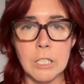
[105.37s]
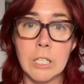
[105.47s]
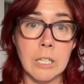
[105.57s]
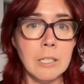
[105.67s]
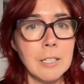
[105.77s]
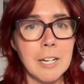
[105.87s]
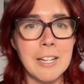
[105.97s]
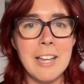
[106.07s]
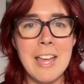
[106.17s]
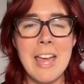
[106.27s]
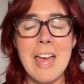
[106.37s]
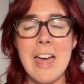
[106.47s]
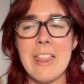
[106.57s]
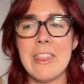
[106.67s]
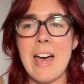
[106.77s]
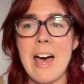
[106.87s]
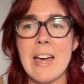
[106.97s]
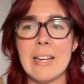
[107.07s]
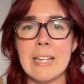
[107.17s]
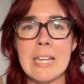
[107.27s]
gook
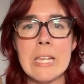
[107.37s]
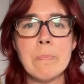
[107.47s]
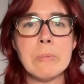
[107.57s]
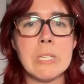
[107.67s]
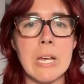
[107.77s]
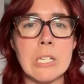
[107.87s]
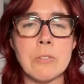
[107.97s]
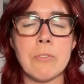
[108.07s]
that keeps us